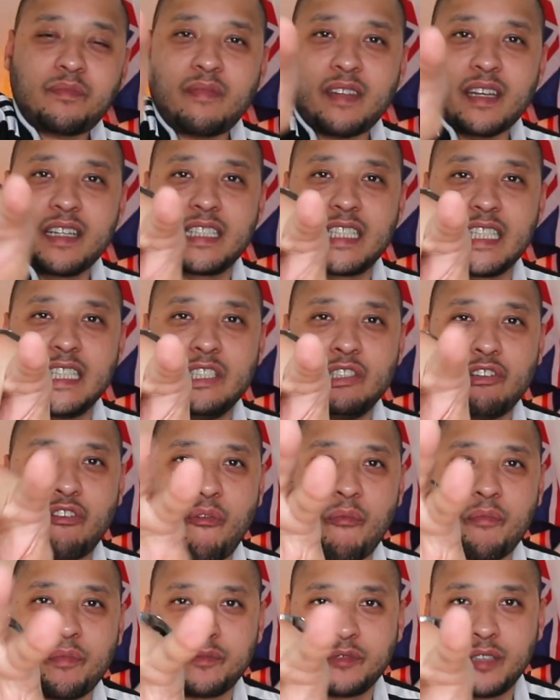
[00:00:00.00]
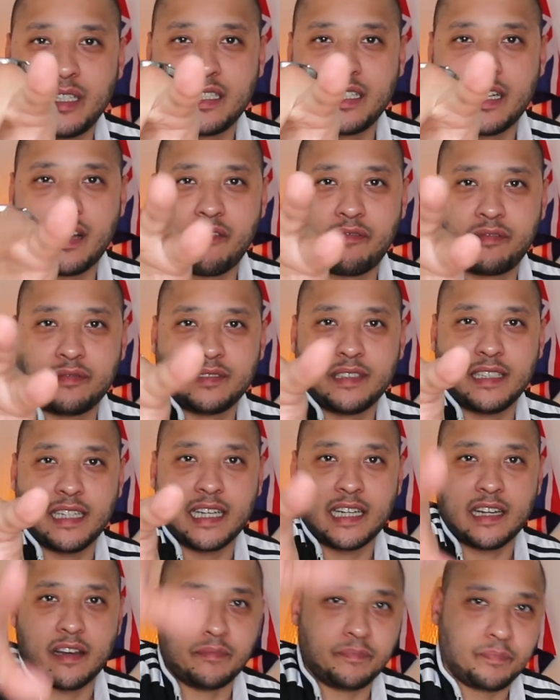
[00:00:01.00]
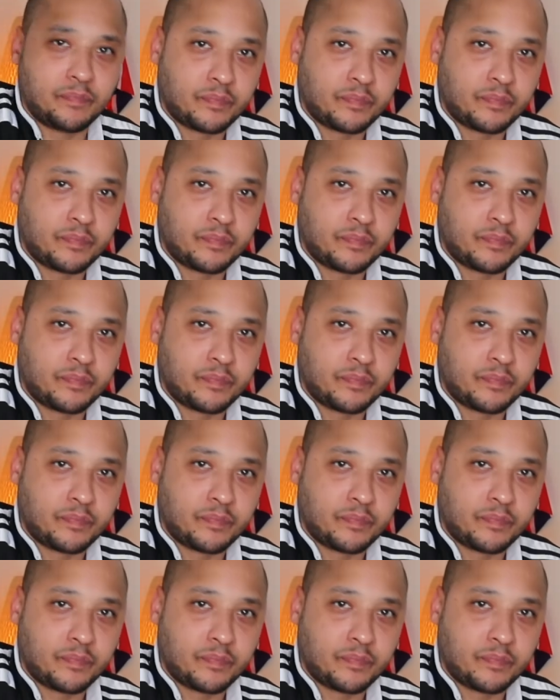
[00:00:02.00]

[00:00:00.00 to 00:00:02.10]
salute, one love, later.